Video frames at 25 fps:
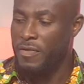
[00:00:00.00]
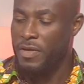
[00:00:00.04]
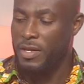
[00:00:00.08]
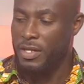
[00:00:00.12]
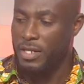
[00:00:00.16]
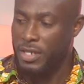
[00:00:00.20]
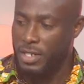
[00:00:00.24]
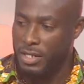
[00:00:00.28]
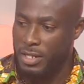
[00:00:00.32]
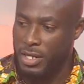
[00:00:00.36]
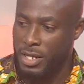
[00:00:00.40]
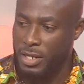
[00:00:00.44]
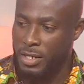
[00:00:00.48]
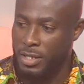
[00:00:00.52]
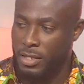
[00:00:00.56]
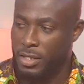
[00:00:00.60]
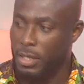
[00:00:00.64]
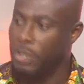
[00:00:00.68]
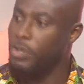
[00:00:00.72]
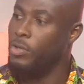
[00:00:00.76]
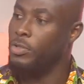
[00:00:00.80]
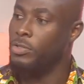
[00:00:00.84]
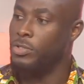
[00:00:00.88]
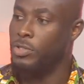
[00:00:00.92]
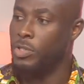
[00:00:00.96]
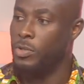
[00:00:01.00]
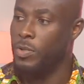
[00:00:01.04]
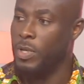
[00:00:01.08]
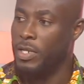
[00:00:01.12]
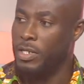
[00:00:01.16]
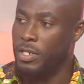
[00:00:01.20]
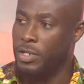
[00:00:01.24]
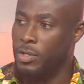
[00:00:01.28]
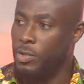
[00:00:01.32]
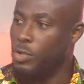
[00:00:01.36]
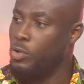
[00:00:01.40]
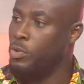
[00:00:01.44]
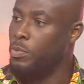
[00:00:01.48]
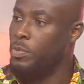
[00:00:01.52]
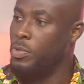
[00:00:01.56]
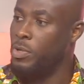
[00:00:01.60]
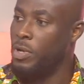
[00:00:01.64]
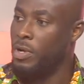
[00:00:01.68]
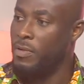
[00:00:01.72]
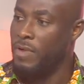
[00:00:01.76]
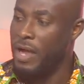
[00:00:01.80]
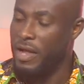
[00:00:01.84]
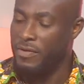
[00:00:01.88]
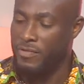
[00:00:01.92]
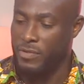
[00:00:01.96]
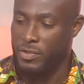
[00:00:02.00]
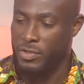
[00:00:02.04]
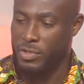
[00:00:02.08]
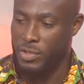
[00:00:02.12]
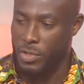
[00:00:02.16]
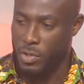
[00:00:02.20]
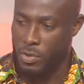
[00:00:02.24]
he did anything untoward, it will be unraveled.